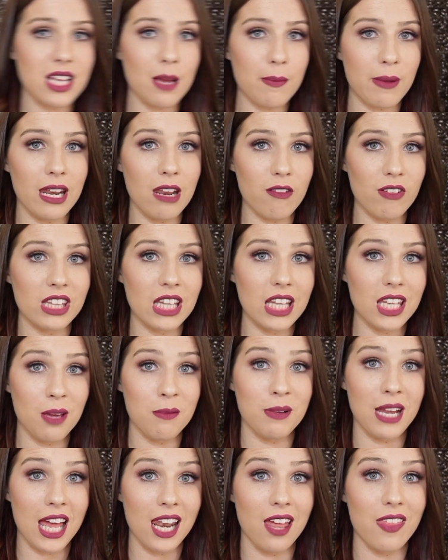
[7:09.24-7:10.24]
I've been loving the
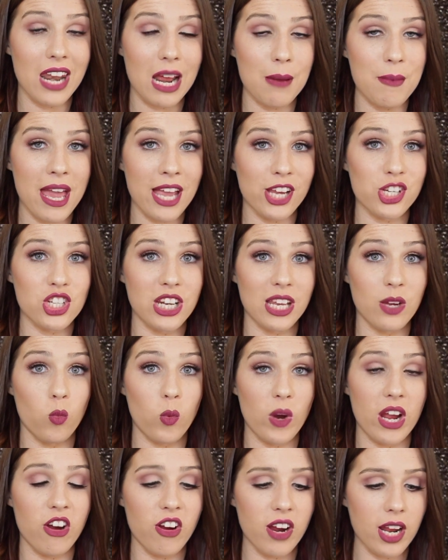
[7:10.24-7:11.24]
lip colour that I'm actually
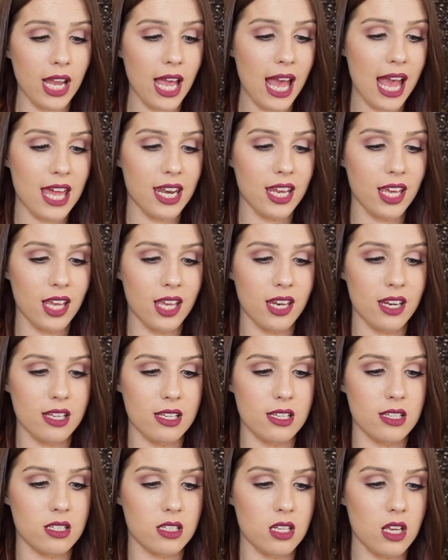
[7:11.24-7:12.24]
wearing, and it
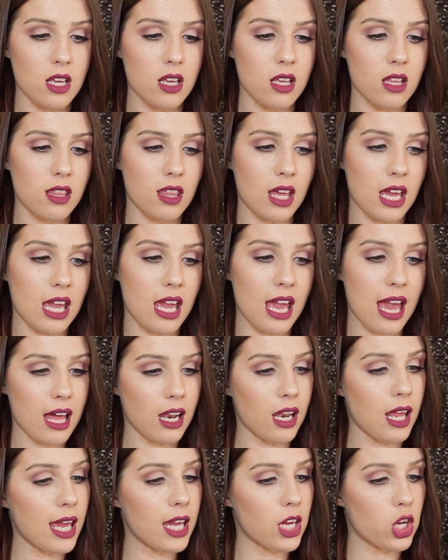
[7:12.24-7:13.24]
is the
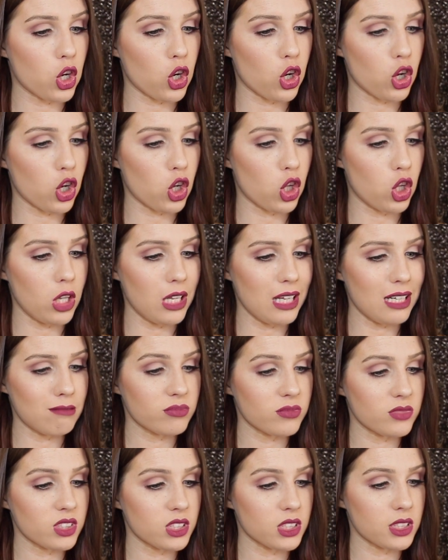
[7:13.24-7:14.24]
LA Girl
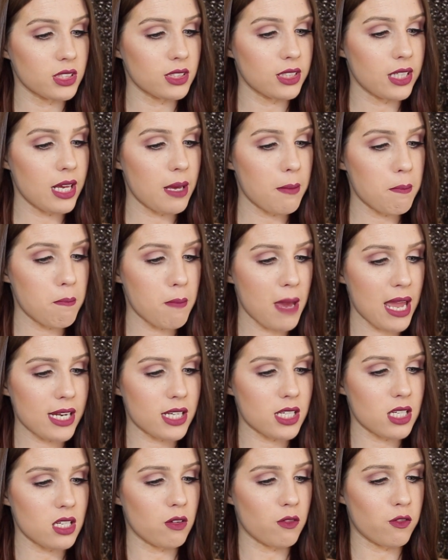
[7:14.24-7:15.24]

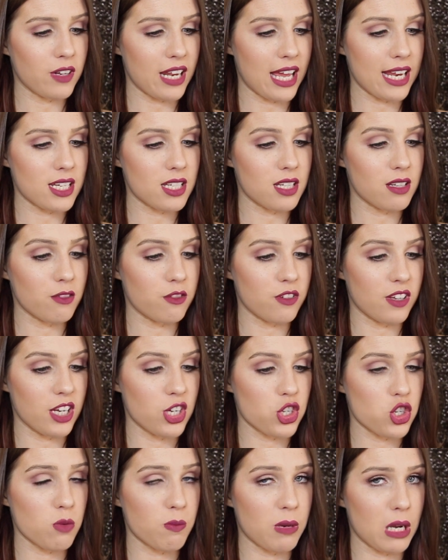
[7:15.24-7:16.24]
Matte Flat
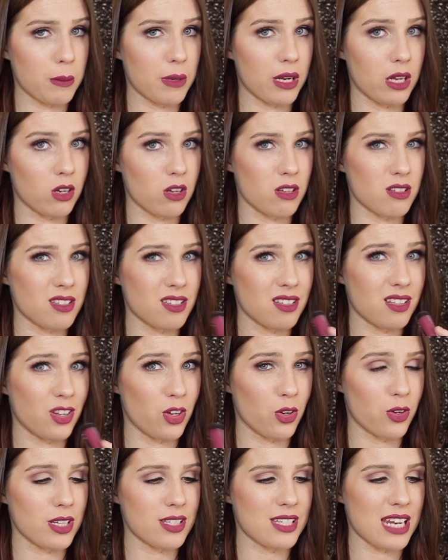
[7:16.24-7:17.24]
Finish Pigment Gloss.
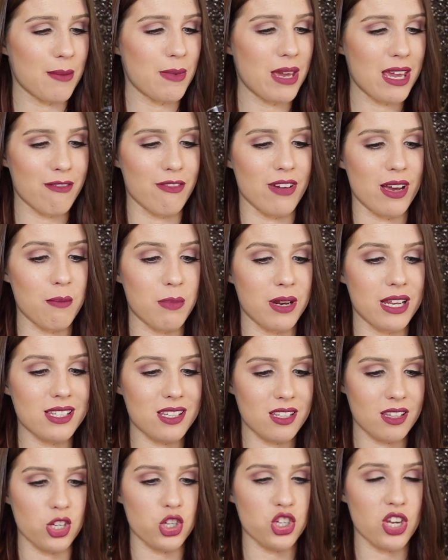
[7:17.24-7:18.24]
Longest name ever, but it's
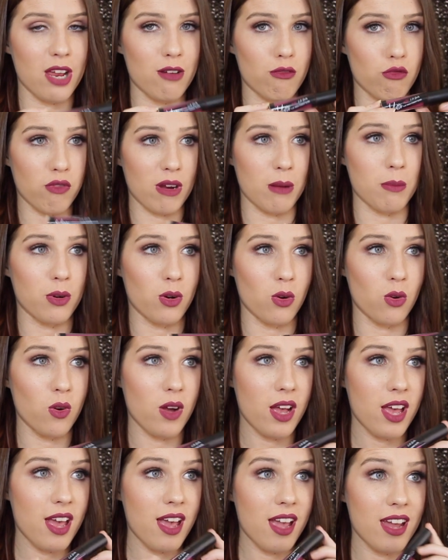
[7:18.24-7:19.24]
in the shade
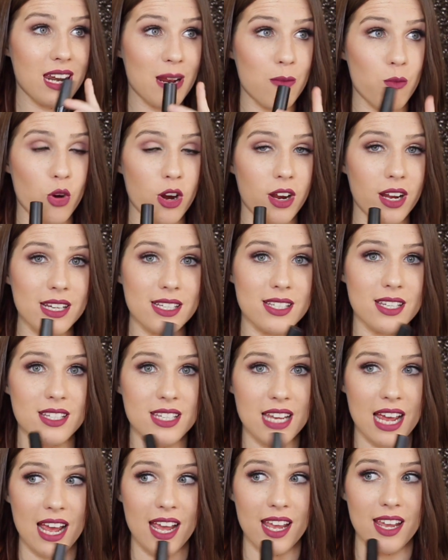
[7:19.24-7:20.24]
Rebel, and I'm wearing it
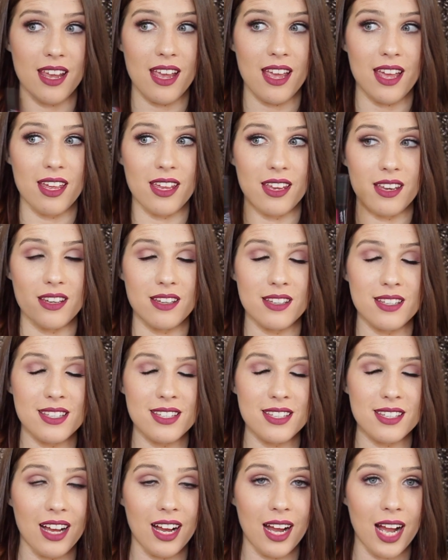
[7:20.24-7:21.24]
today,
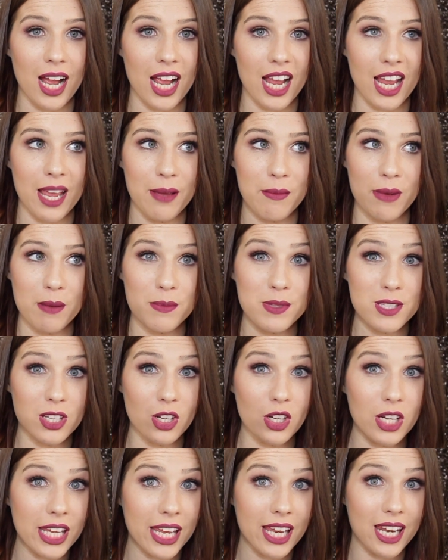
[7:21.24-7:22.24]
and I am
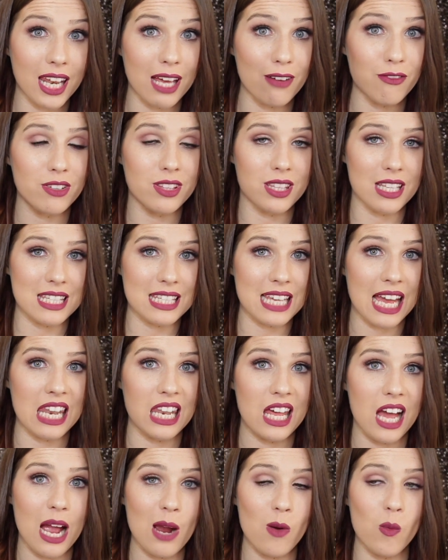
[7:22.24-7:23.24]
absolutely in love with this
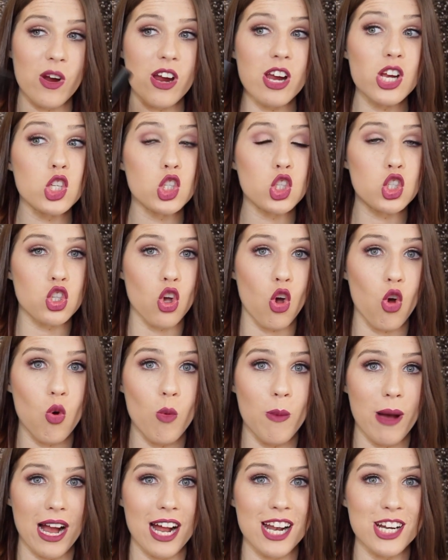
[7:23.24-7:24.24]
colour. I wear it so
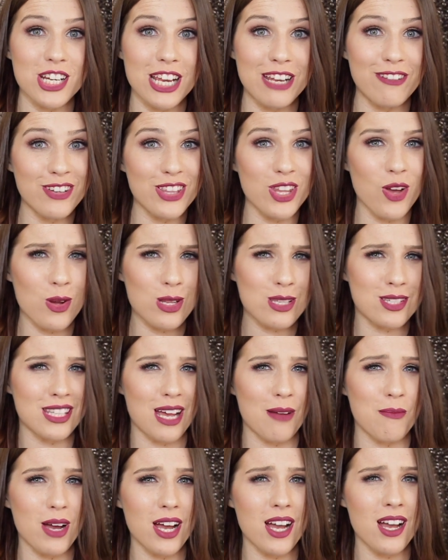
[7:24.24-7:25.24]
much. Even though it's
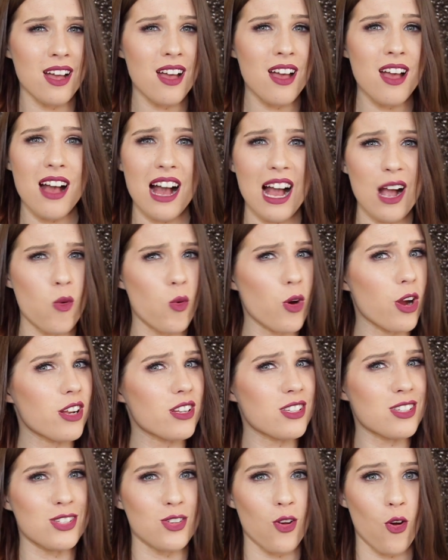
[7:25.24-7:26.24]
summer, I wear it
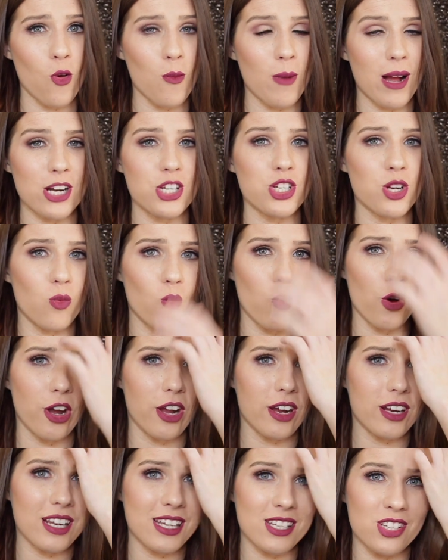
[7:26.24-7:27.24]
so much at
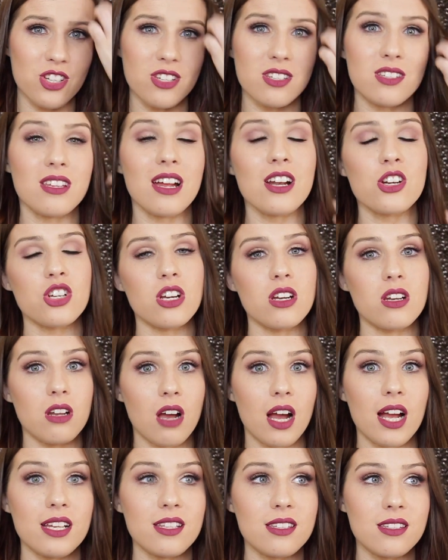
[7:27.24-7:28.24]
work. It's just such a
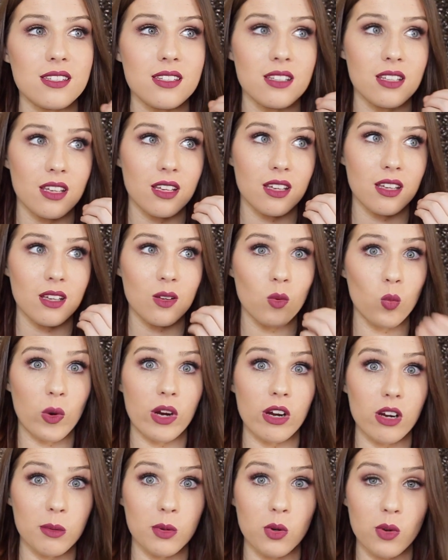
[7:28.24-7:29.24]
nice
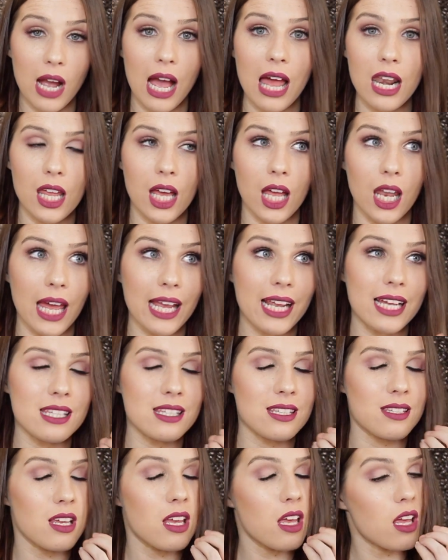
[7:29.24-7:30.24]
wearable colour. Like
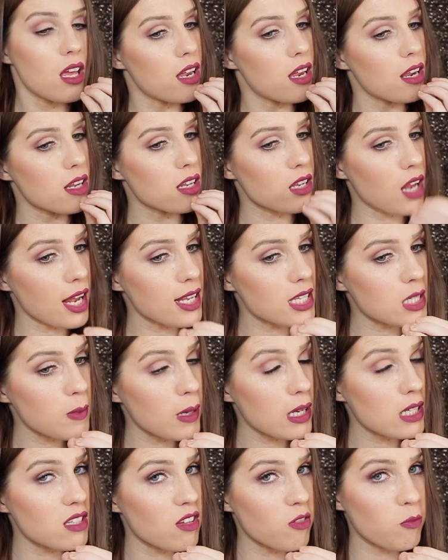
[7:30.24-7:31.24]
it's nice
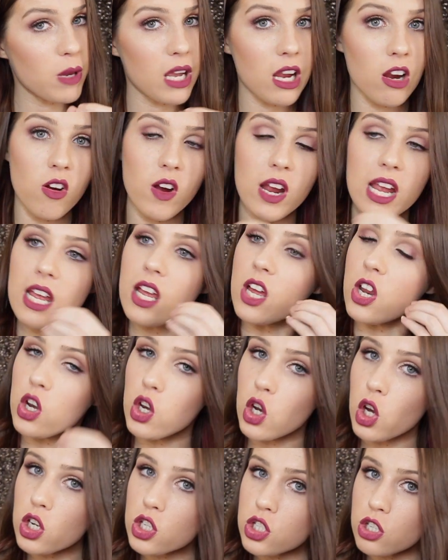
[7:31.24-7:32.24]
mix of berry,
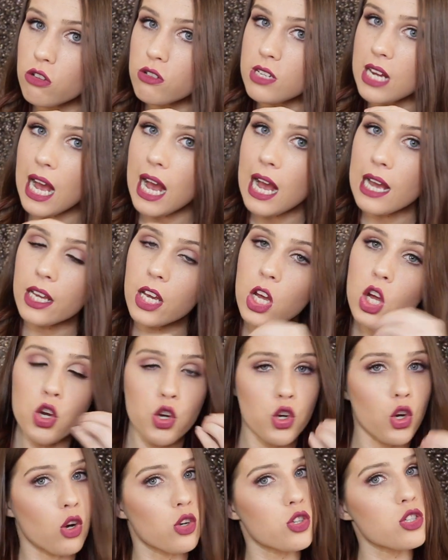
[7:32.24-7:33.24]
not too dark,
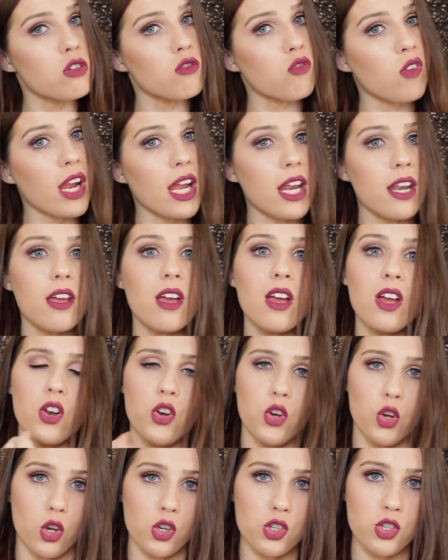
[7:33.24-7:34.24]
not too red,
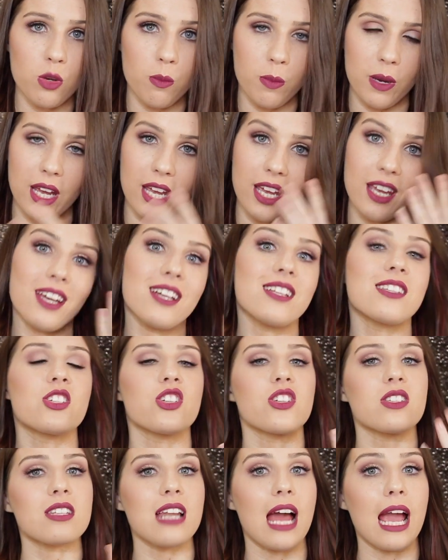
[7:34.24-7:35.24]
not too pink. It's
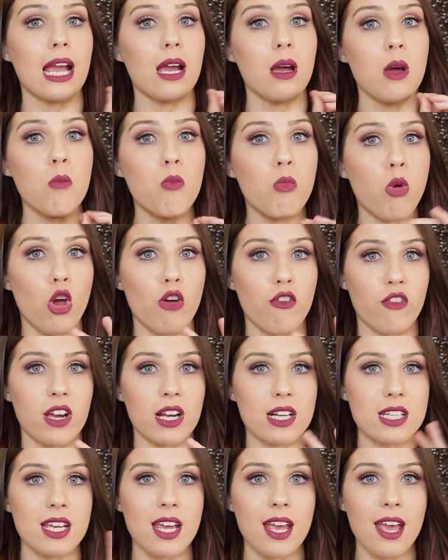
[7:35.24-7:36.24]
just like
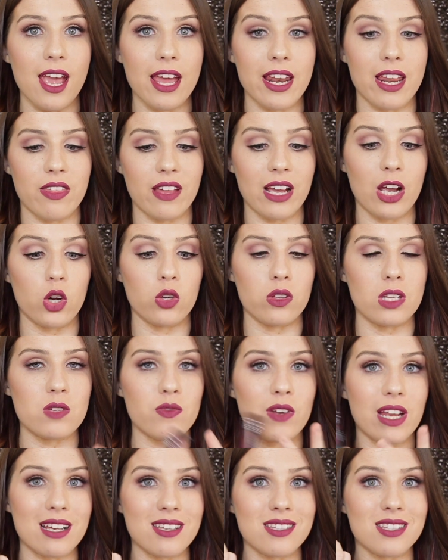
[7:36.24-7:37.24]
perfect, and I think I got this
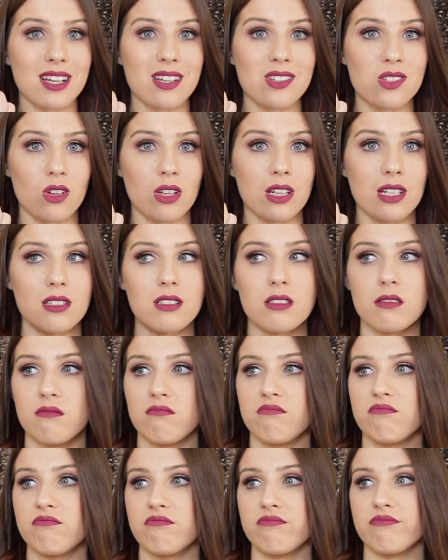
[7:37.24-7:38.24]
for like $6.
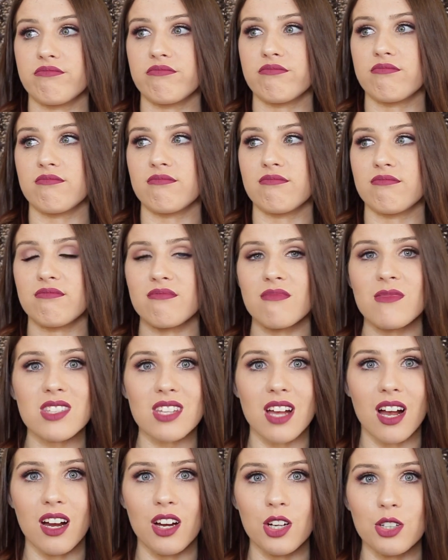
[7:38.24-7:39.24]

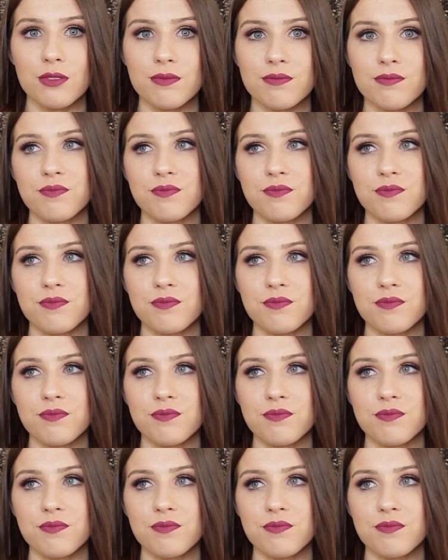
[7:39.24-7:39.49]
So,